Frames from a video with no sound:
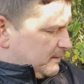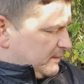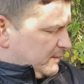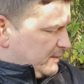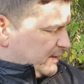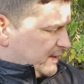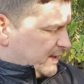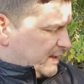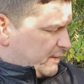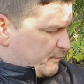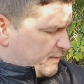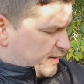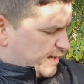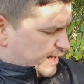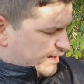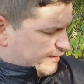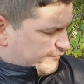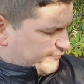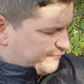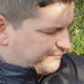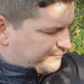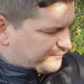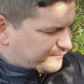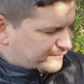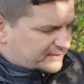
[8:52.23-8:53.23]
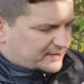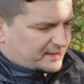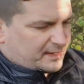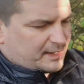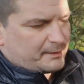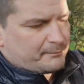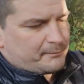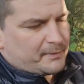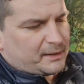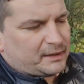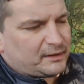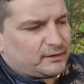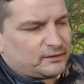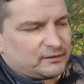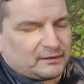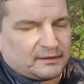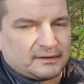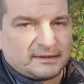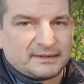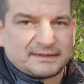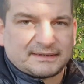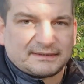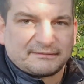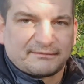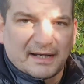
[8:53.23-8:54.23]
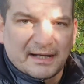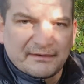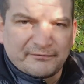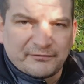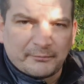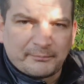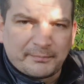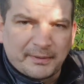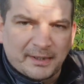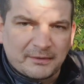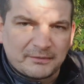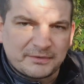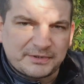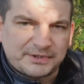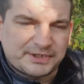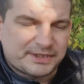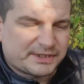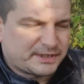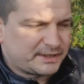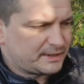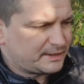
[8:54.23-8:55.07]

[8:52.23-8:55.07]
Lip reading: Here we have my little survival pouch.